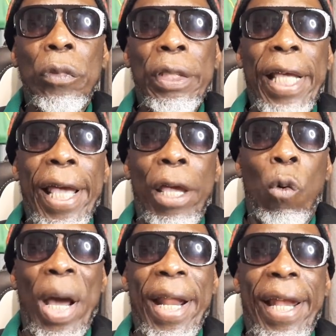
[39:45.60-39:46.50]
Yeah,
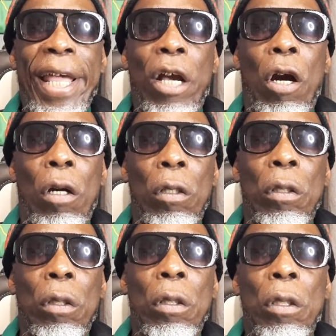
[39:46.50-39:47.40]
one and leg up.
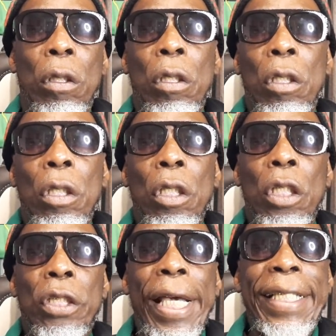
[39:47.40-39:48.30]

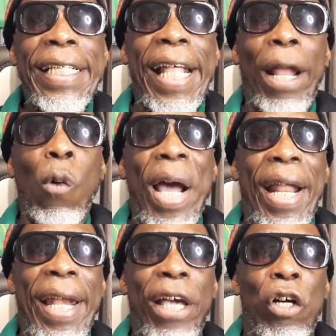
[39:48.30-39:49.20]
So you see another one
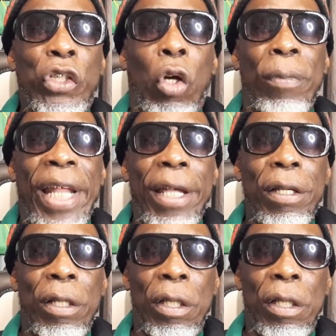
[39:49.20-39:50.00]
and leg or something there.